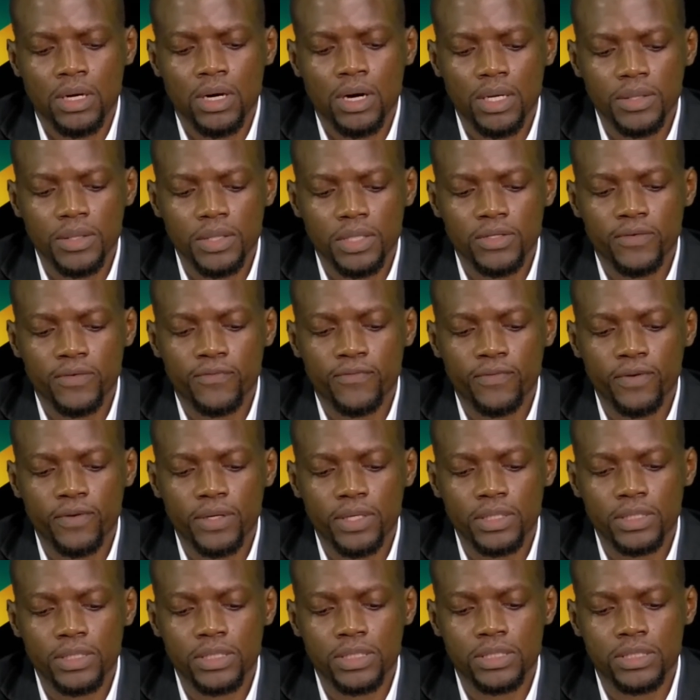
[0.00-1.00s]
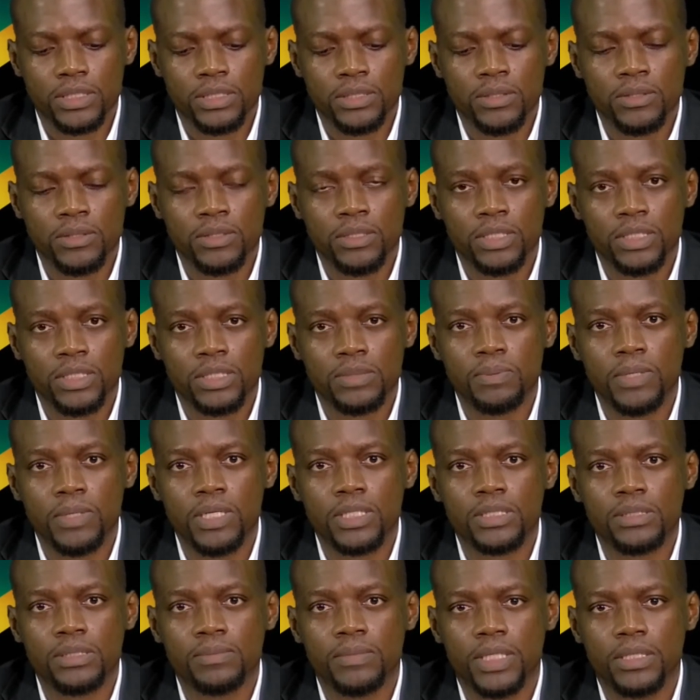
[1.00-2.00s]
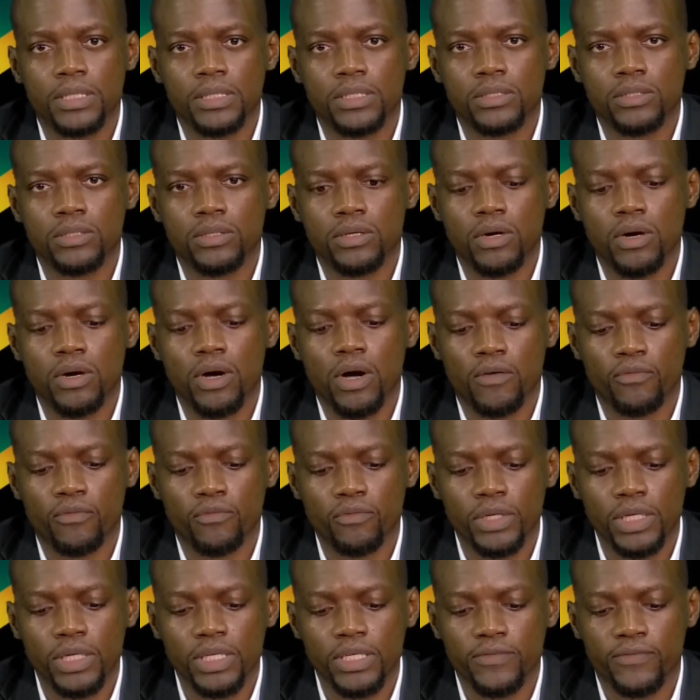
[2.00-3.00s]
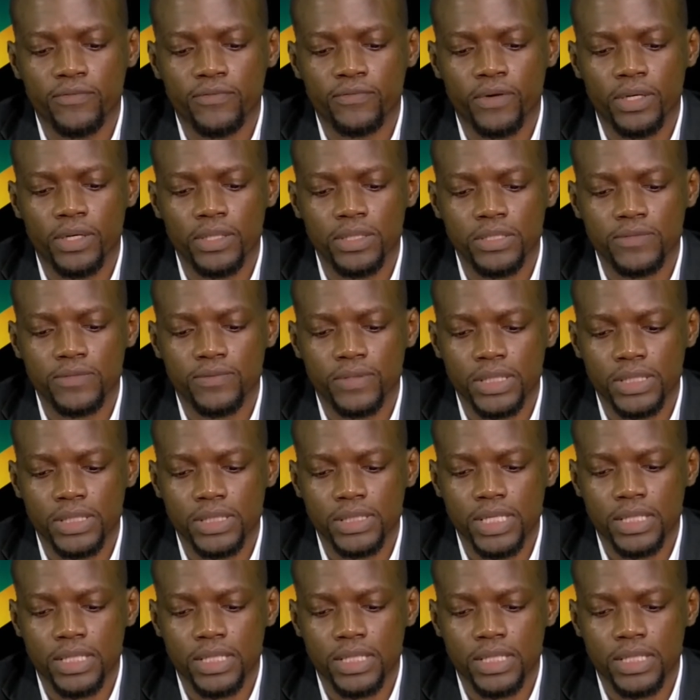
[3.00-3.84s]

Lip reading: under the first disbursement of relief funds for the